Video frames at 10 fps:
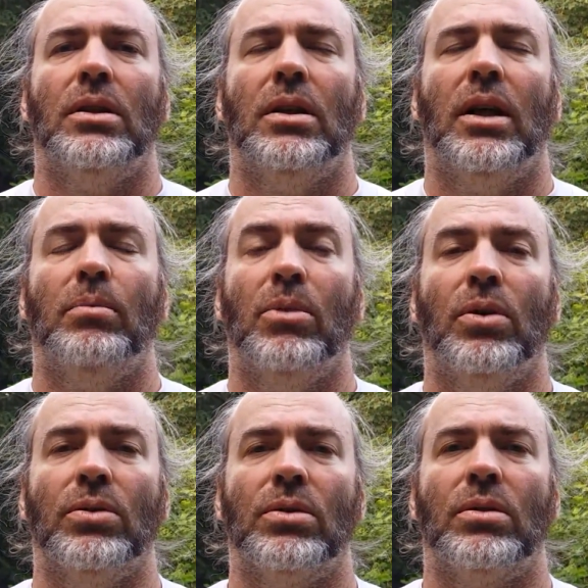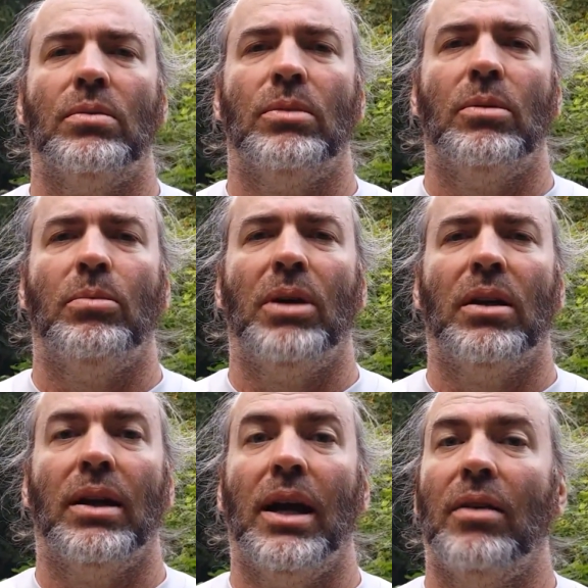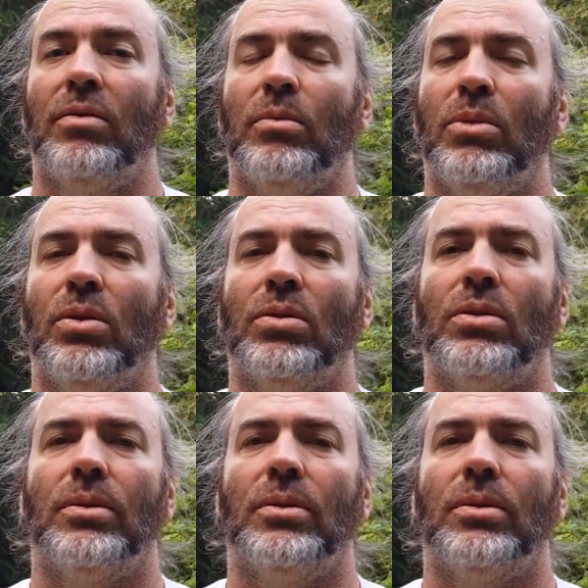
at most, maybe a pound and a half at most.